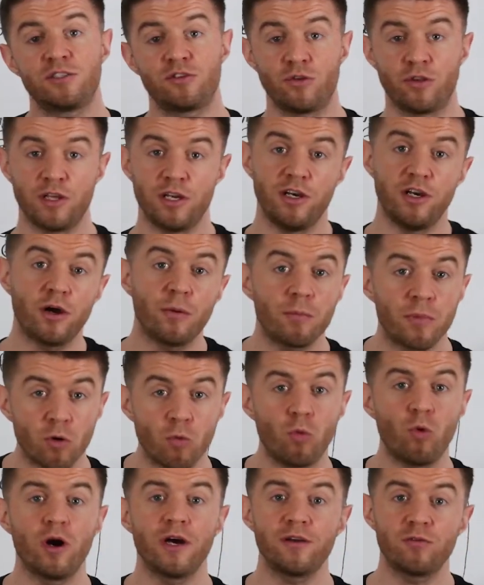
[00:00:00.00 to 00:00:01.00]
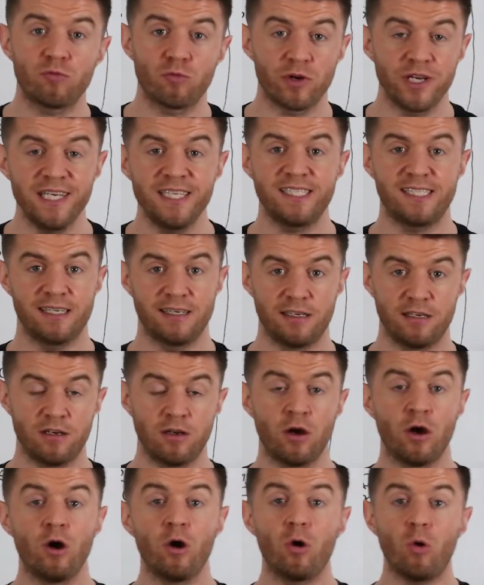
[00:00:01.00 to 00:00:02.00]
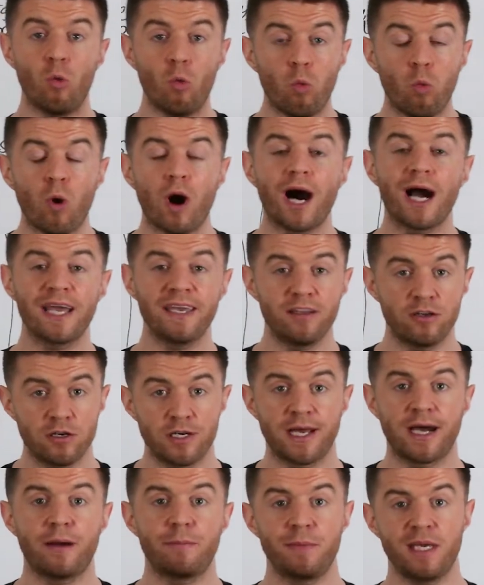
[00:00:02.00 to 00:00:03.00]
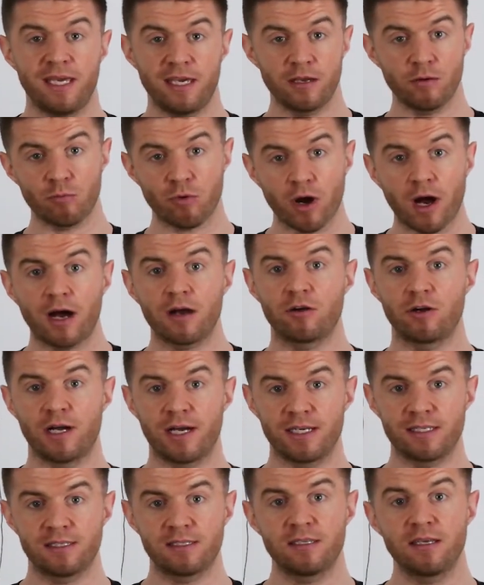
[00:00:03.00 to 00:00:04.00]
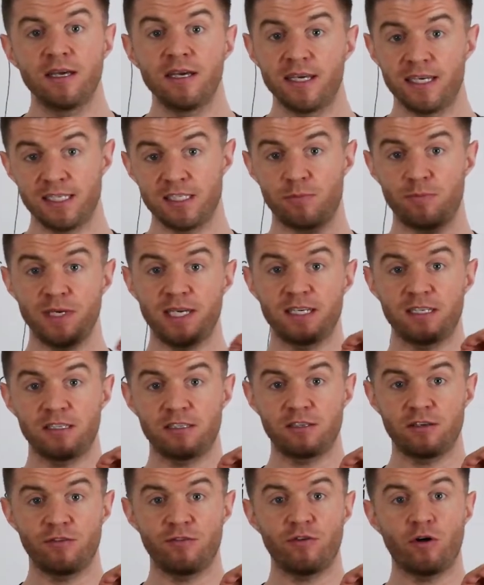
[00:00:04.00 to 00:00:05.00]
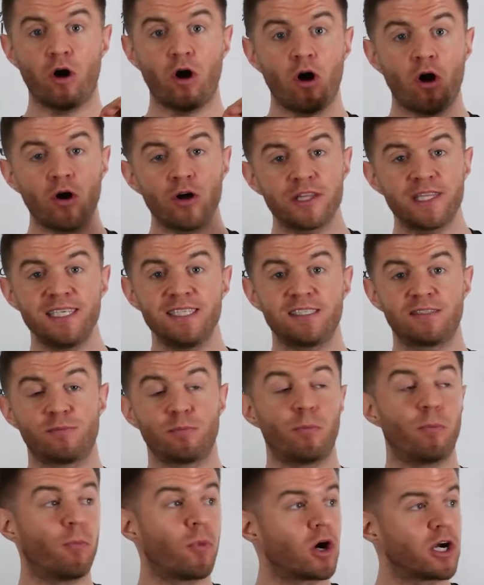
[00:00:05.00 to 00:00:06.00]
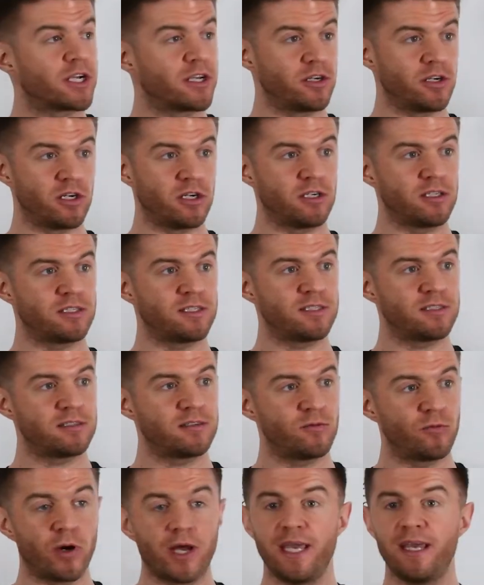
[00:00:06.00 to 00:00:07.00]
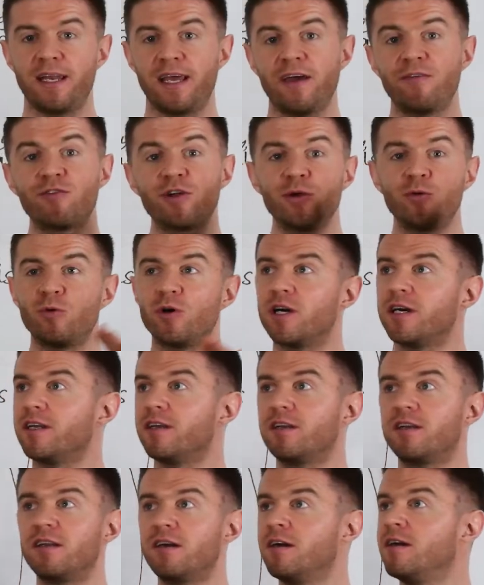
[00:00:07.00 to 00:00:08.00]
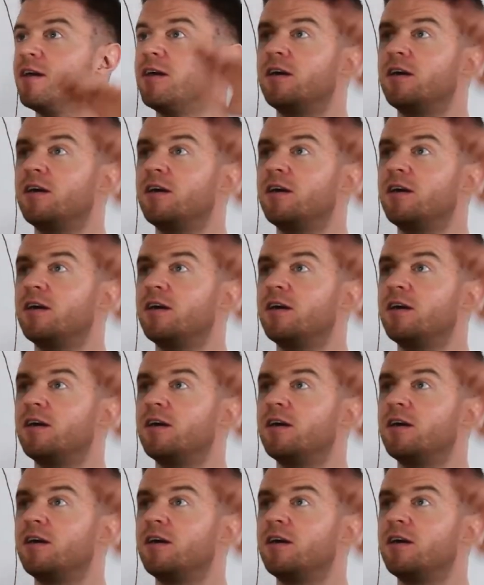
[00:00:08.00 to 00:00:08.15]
So the number one reason why you're not making progress is because of all these marketers, right? Everyone